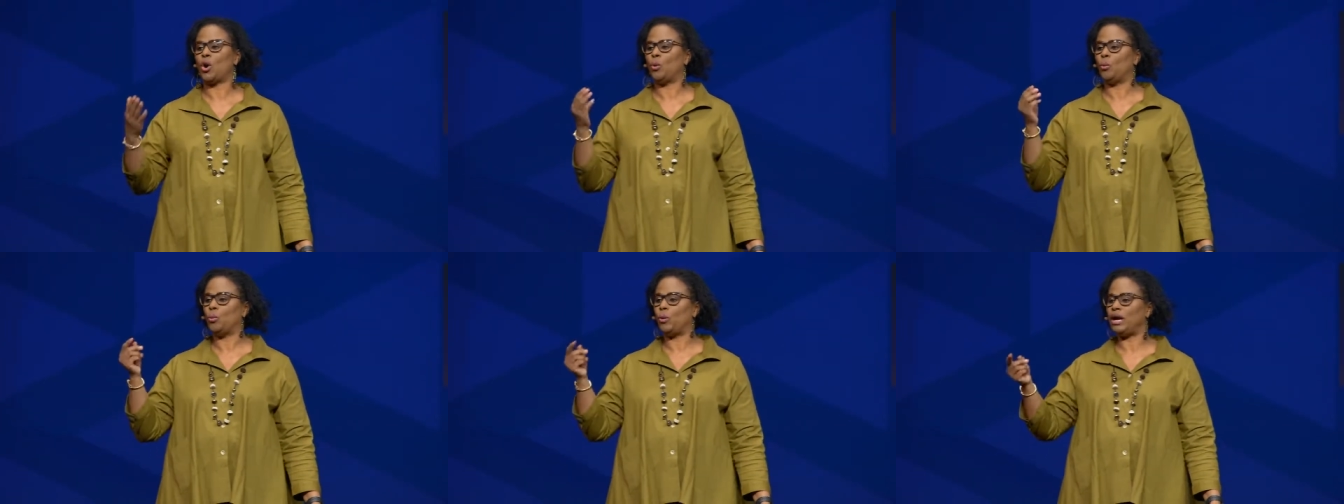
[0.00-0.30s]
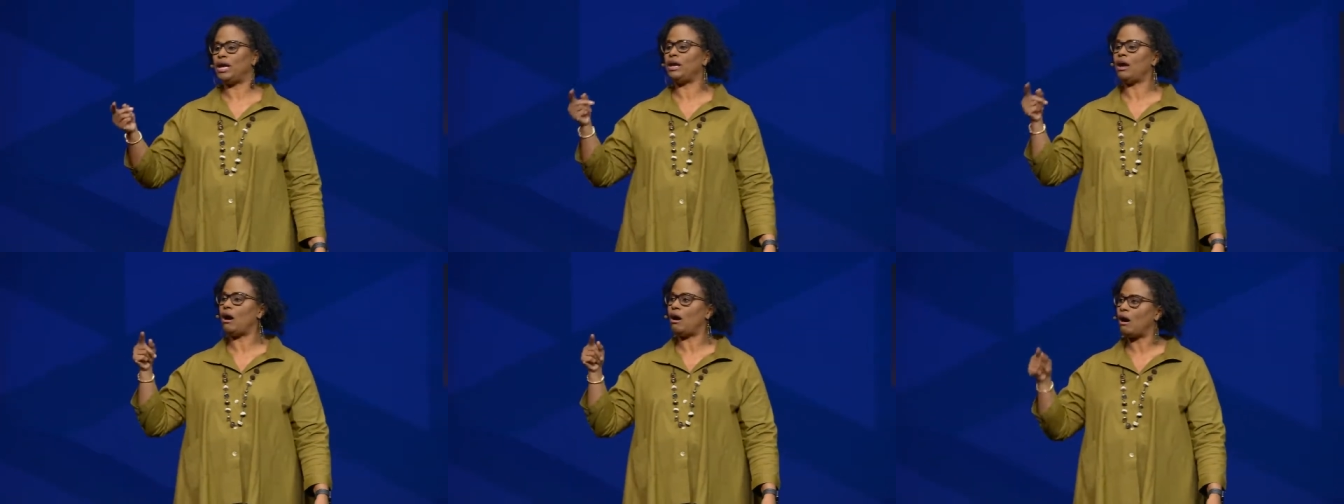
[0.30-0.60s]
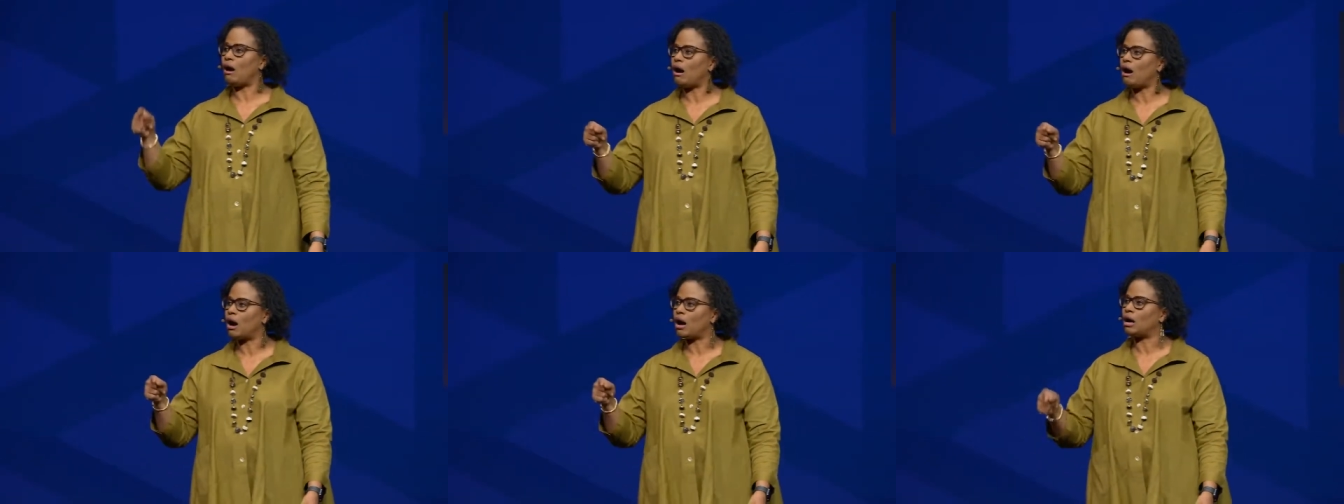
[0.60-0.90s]
we
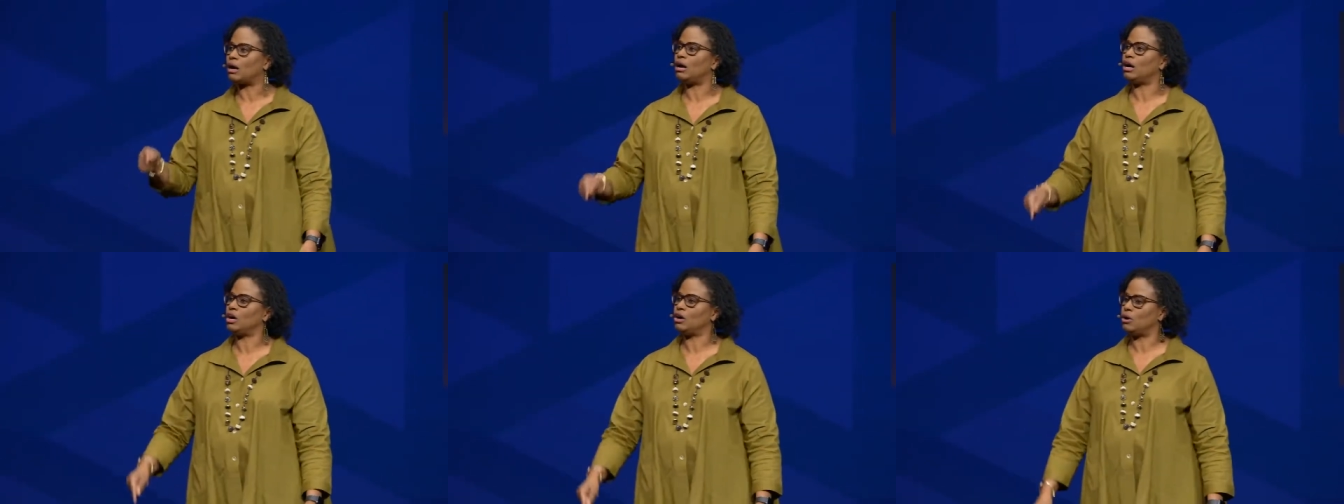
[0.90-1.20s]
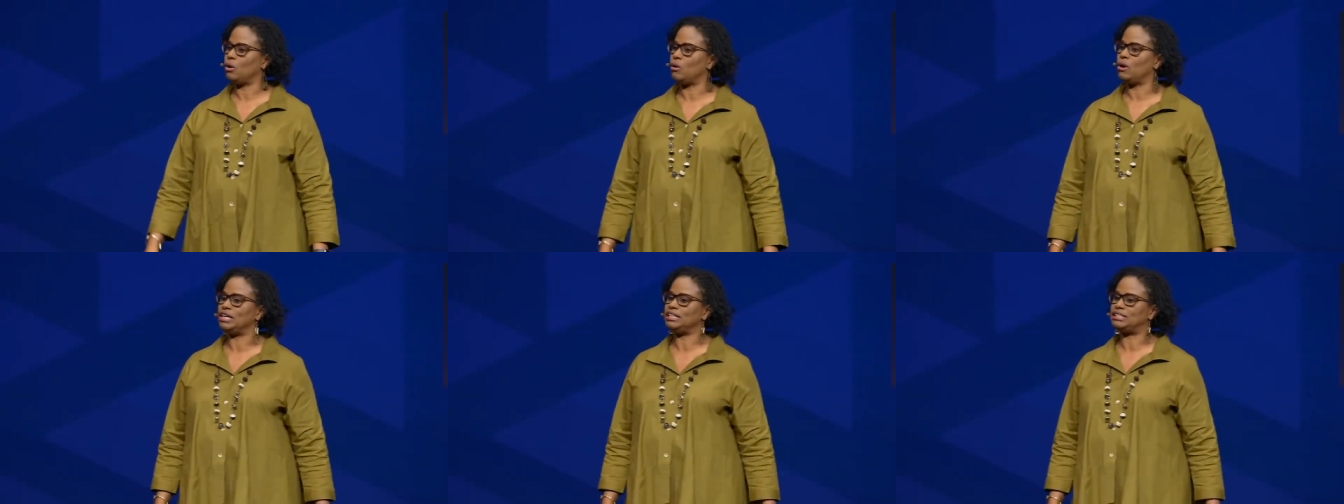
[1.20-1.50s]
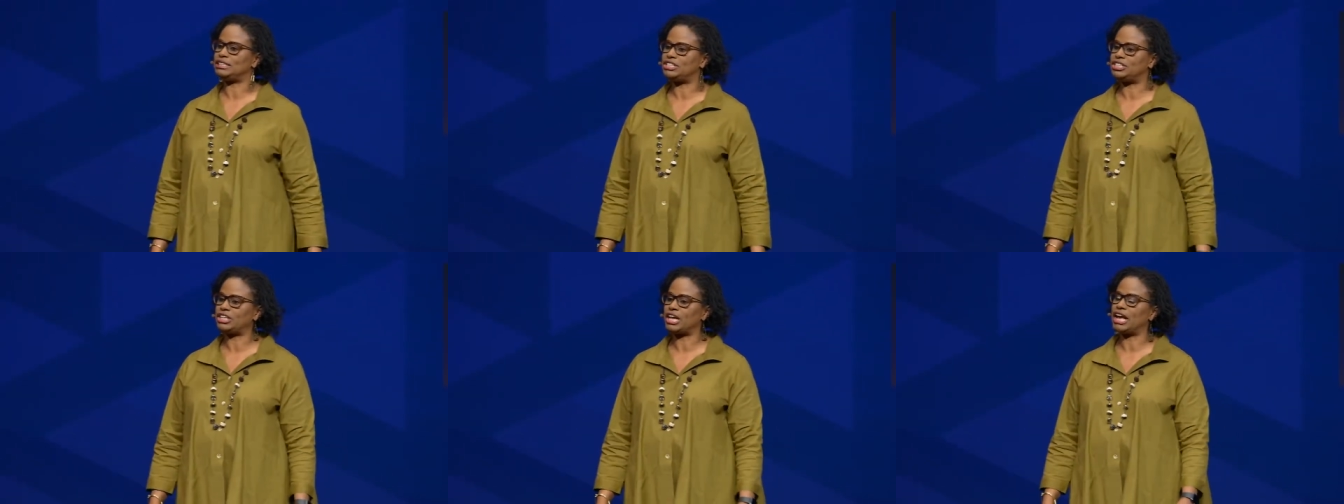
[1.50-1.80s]
are
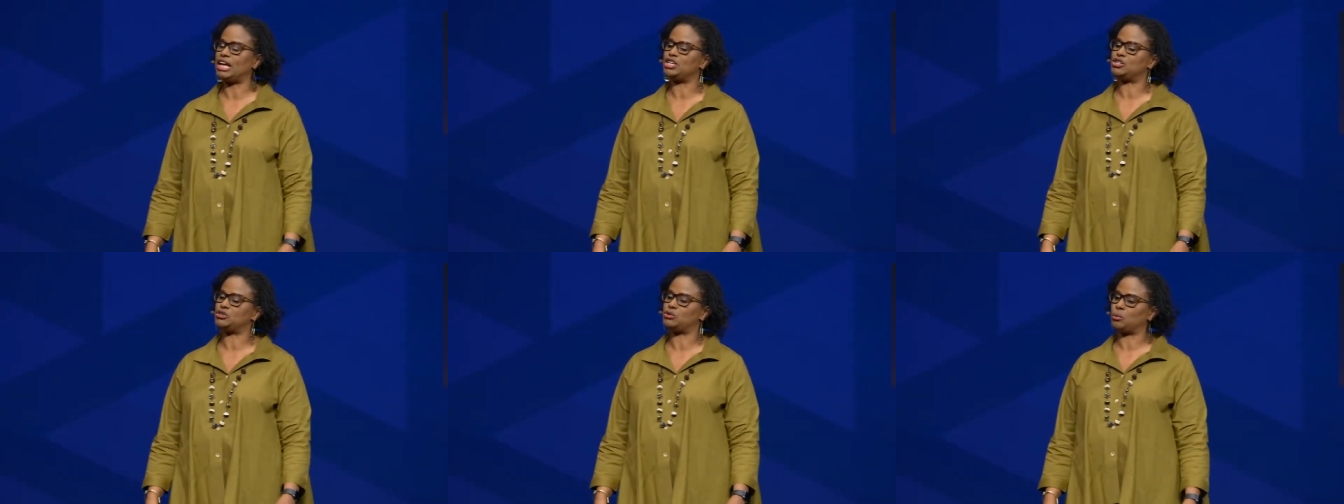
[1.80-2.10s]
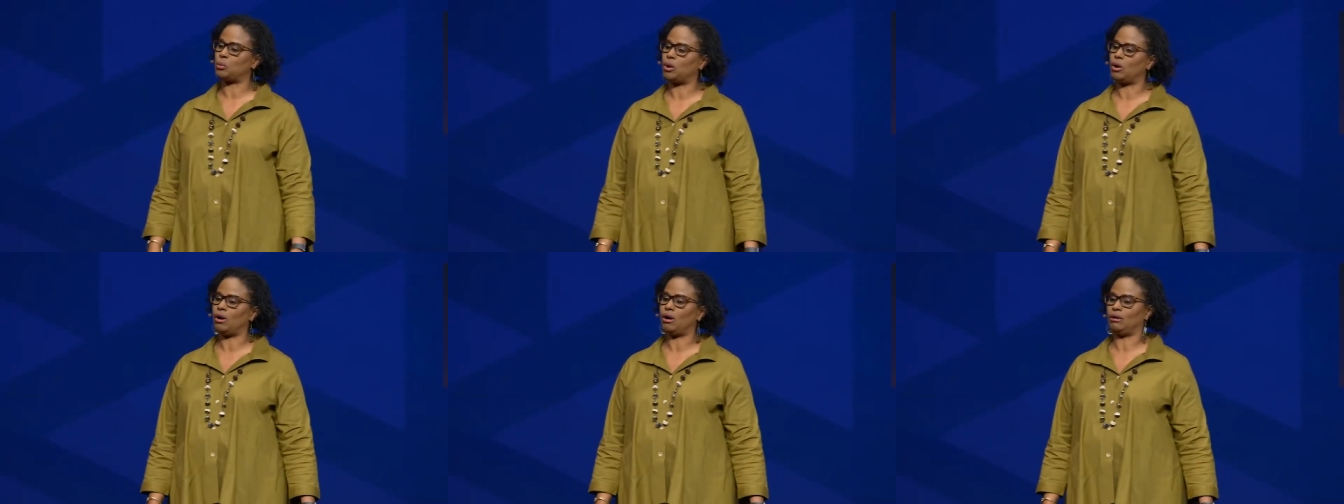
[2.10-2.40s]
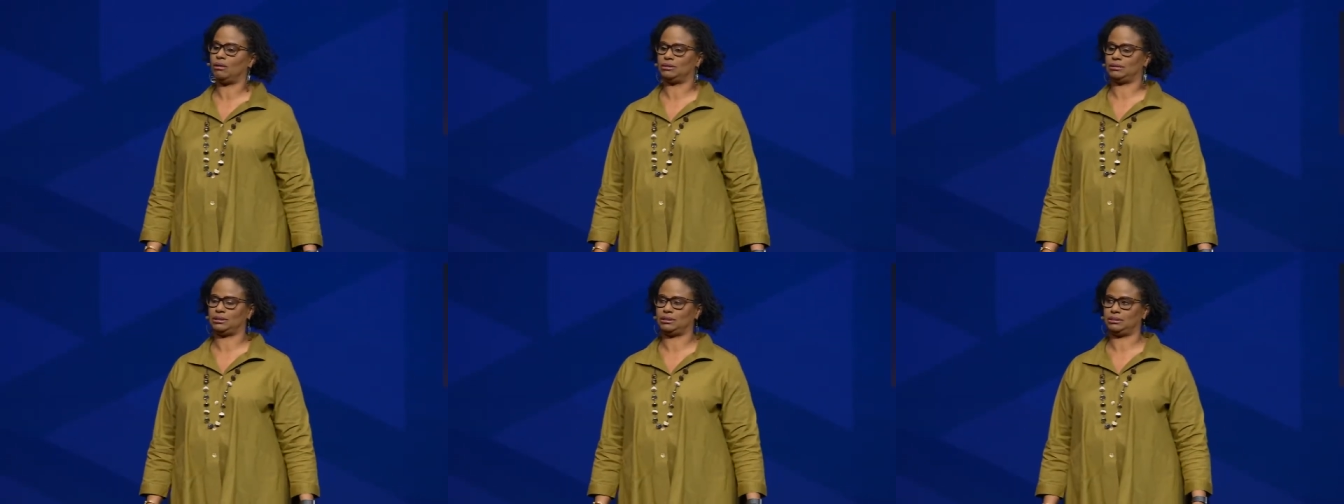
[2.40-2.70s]
going to change the
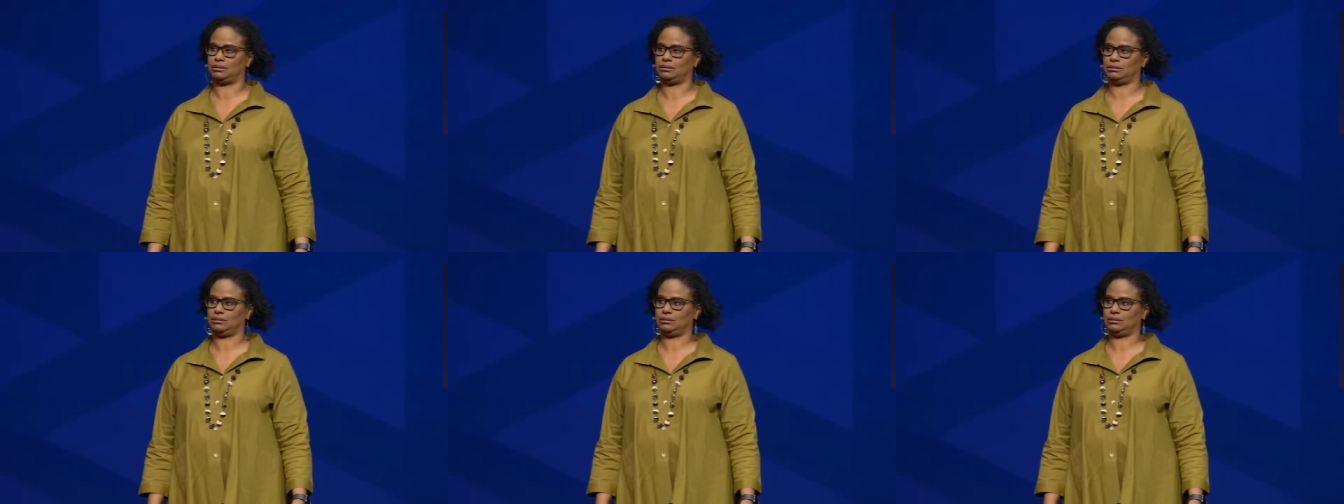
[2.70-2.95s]
world.